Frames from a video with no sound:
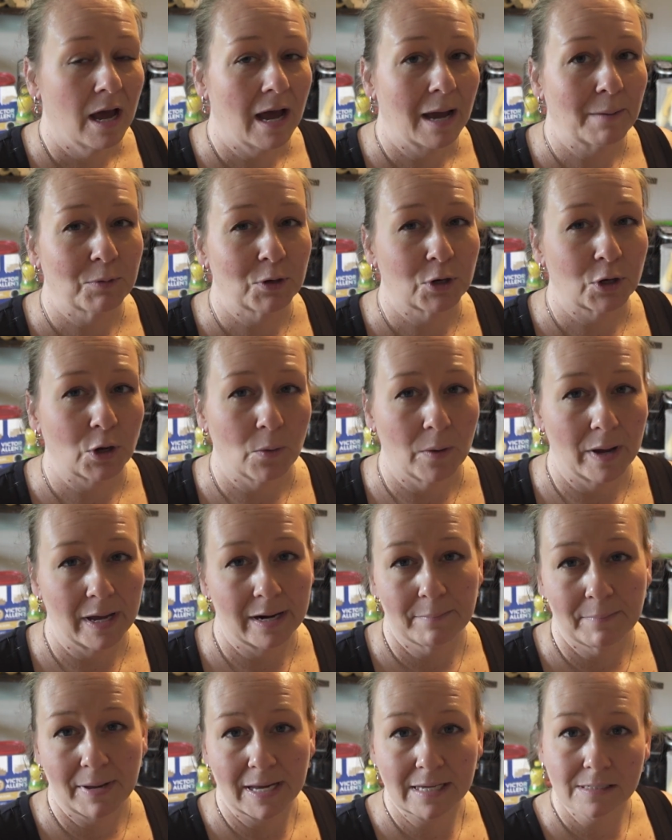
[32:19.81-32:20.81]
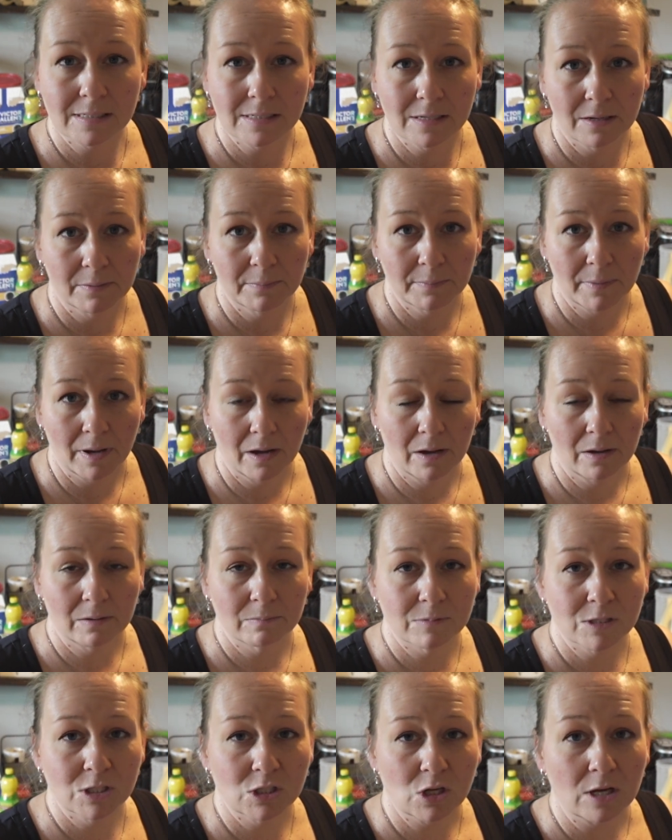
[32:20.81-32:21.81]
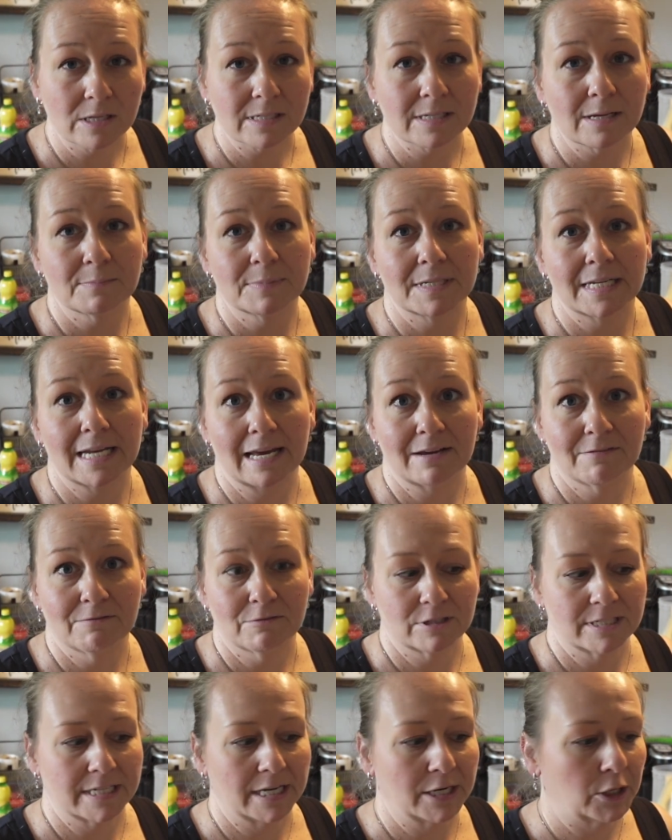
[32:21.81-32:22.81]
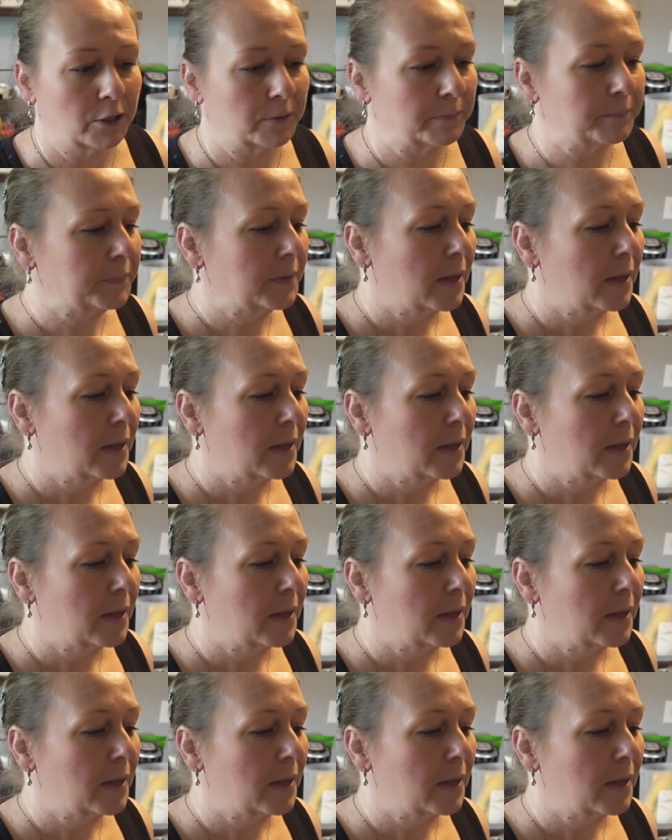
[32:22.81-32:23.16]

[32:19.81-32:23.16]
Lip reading: I'm gonna go ahead and make some sauce up today for dinner.